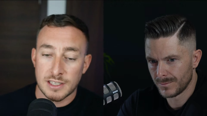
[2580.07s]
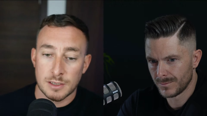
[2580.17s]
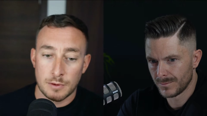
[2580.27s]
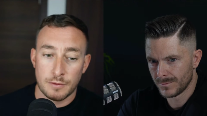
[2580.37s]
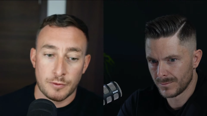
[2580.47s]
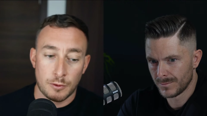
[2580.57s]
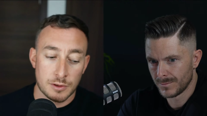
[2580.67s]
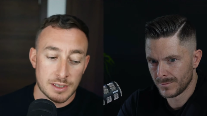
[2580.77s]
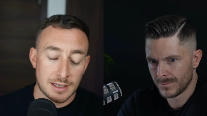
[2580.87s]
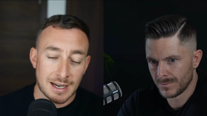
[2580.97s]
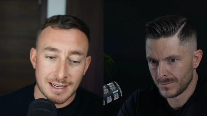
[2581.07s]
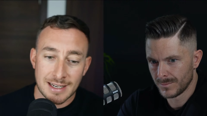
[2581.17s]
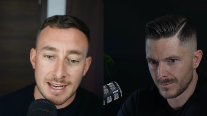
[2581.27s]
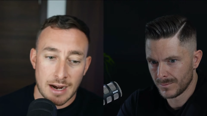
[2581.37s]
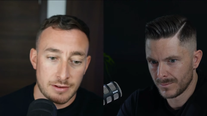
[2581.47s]
Speaker 1: to move forward and i can
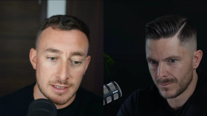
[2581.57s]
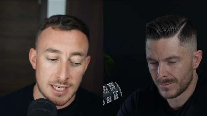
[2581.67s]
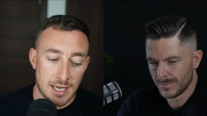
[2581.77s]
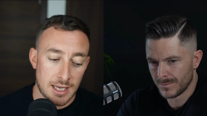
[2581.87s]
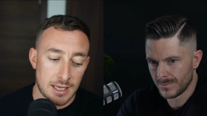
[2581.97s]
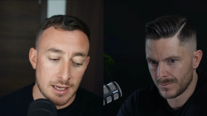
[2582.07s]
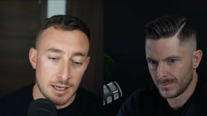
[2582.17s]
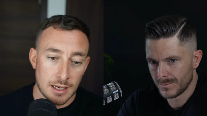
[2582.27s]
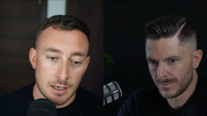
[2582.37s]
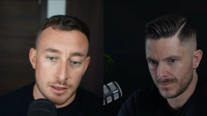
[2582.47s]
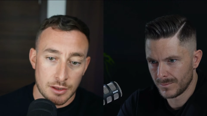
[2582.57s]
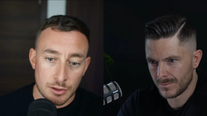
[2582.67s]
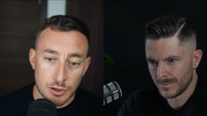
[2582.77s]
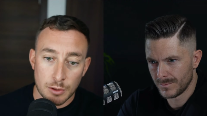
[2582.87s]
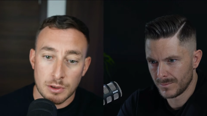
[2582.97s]
guarantee
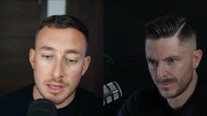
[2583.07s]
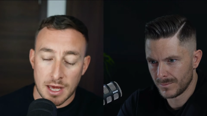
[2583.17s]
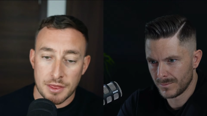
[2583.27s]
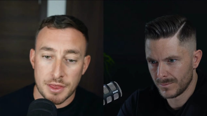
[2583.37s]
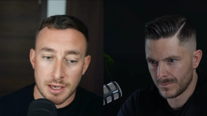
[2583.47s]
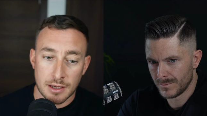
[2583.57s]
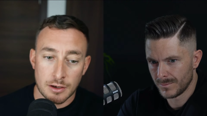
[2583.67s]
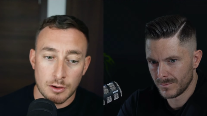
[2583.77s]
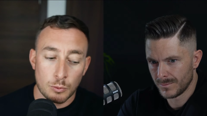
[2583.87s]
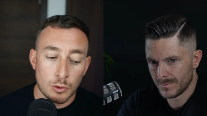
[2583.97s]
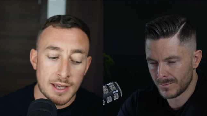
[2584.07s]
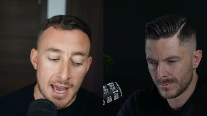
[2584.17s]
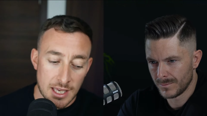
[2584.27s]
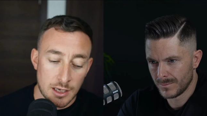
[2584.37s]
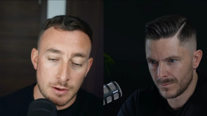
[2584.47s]
that doing that thing will get
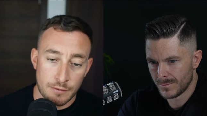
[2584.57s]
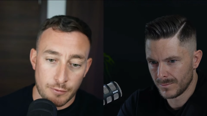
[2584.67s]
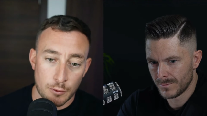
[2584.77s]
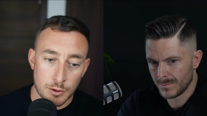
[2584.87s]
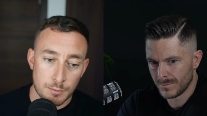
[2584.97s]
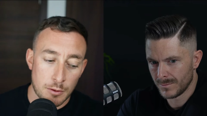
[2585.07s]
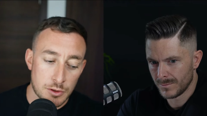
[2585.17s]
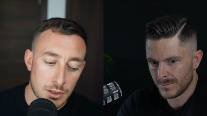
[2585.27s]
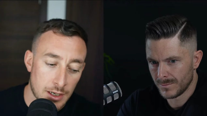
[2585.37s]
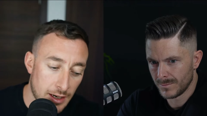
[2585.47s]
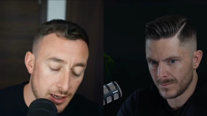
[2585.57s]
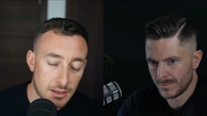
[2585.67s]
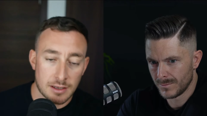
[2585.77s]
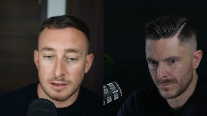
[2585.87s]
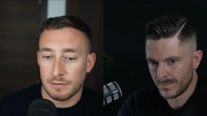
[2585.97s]
you in forward motion and like
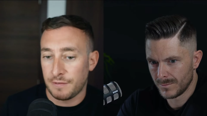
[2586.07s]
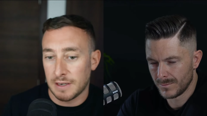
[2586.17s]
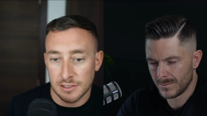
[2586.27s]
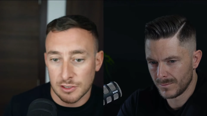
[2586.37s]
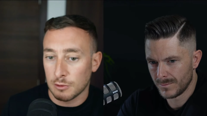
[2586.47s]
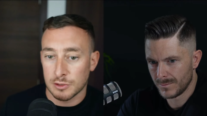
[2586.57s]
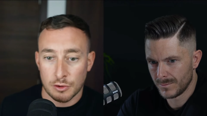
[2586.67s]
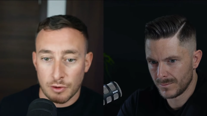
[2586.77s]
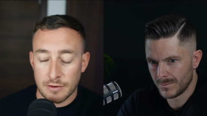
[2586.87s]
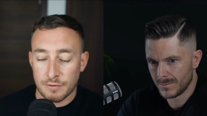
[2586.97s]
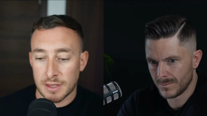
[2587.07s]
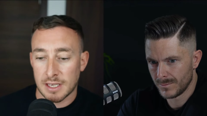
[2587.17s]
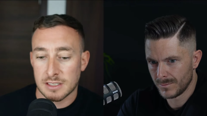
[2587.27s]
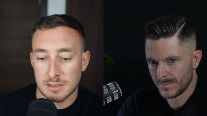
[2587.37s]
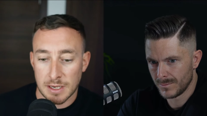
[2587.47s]
fitness goals are great for this
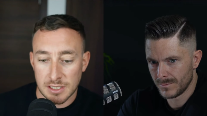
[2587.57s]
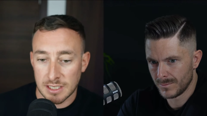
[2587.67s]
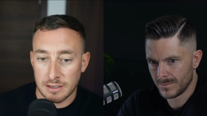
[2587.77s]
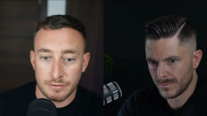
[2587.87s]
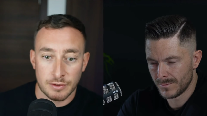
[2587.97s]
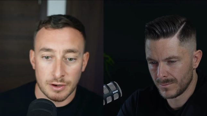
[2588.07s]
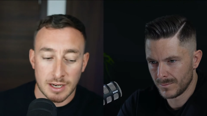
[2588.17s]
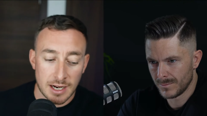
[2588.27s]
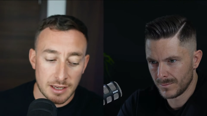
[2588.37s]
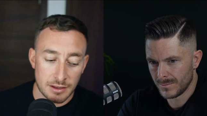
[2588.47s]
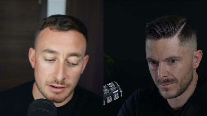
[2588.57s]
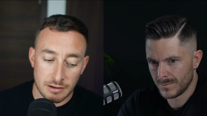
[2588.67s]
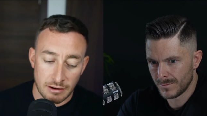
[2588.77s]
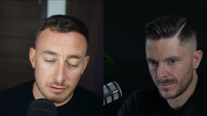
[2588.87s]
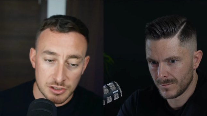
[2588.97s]
especially if you're a guy that you're
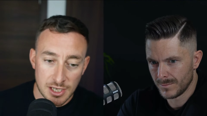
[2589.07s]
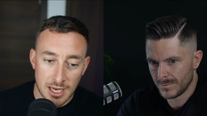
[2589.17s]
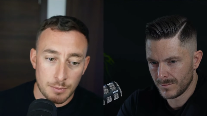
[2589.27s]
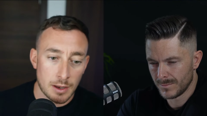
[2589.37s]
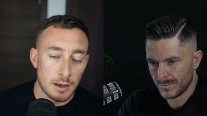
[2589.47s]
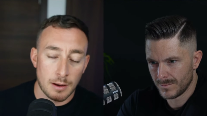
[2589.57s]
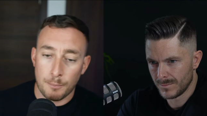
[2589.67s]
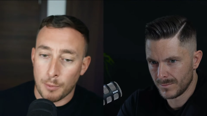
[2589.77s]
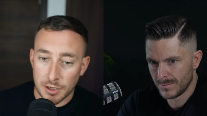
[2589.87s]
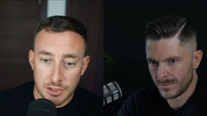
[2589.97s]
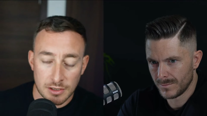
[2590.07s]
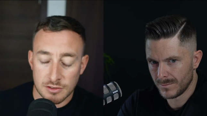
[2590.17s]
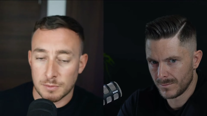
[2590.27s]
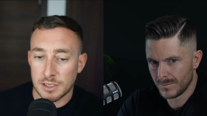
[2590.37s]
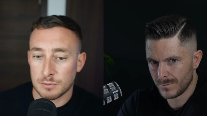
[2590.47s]
out of shape body
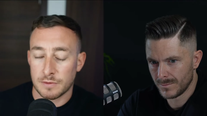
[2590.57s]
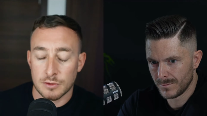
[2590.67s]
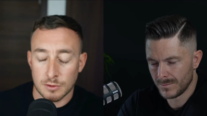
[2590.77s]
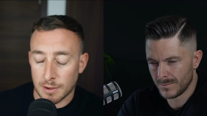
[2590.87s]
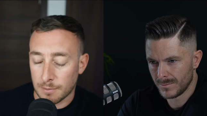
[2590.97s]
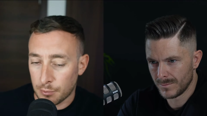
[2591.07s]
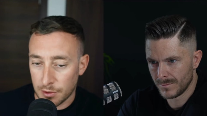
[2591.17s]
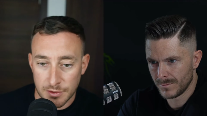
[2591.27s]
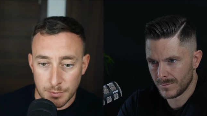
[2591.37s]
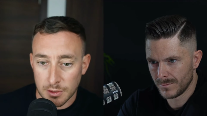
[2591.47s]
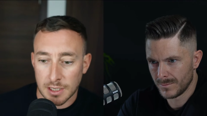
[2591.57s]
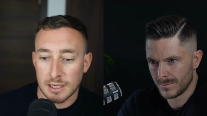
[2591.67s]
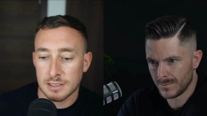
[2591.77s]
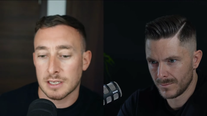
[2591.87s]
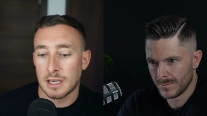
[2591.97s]
transformation we've talked about on previous
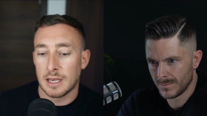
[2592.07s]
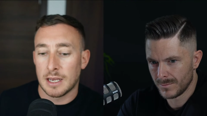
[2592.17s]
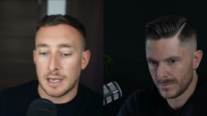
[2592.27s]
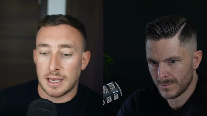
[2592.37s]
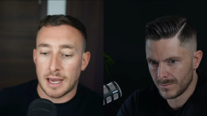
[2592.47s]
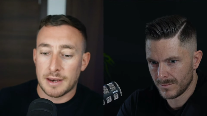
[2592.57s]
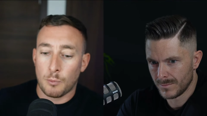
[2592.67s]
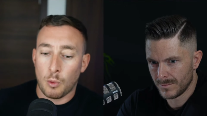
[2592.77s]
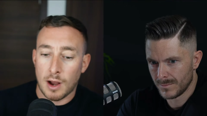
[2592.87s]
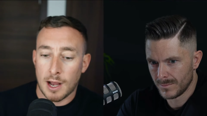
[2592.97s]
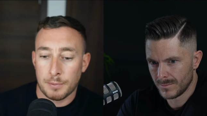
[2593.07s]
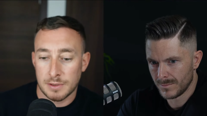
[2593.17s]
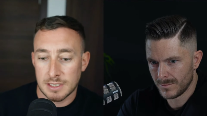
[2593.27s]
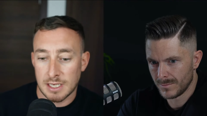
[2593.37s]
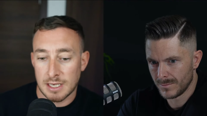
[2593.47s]
podcast and then what
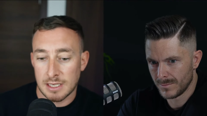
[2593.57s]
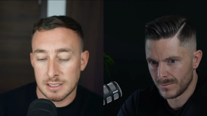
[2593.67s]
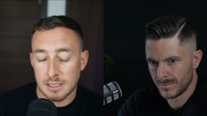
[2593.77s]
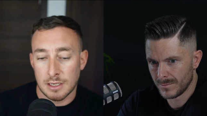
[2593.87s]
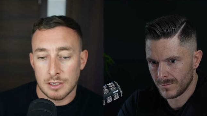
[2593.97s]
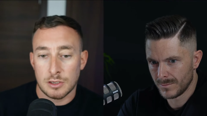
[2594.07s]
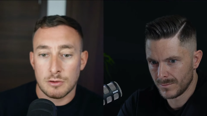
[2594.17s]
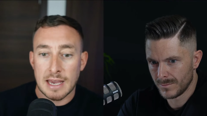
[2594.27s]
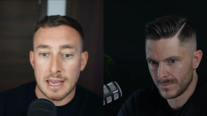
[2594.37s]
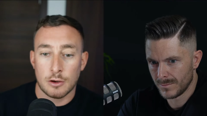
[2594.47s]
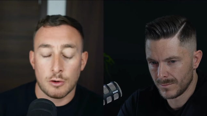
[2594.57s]
happens is you get your